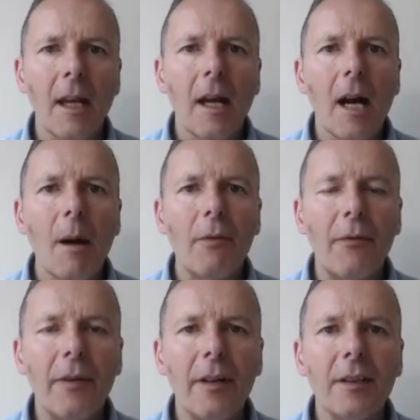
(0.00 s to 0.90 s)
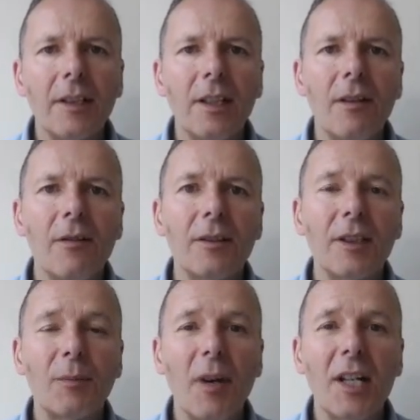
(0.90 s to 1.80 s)
I prefer to use a
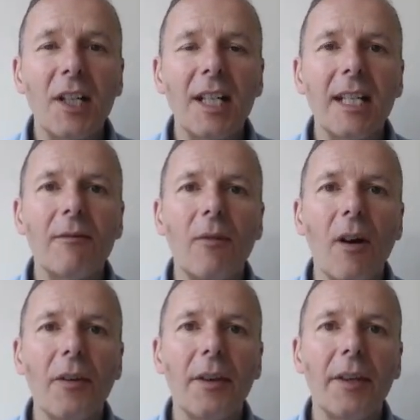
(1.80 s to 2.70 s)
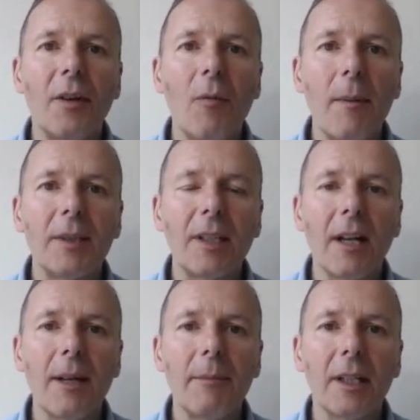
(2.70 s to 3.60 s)
spreadsheet rather than a
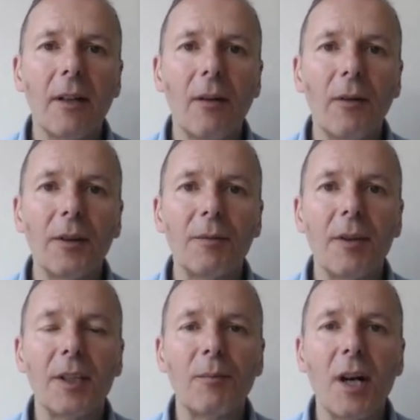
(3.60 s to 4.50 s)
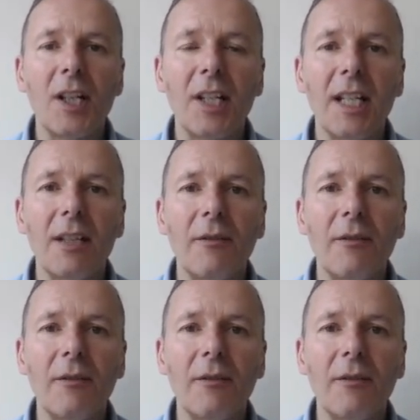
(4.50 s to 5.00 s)
website, because with a spreadsheet you've